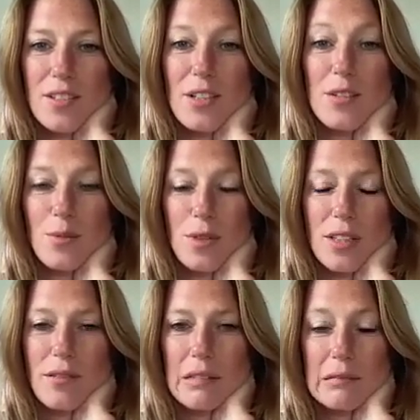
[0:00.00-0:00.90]
is
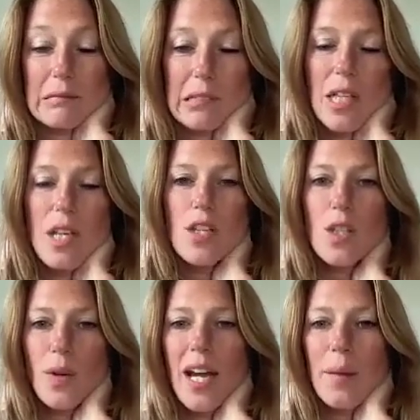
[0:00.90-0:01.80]
really,
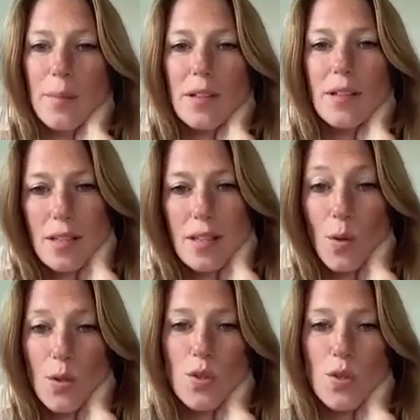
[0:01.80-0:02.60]
so what happened, the whole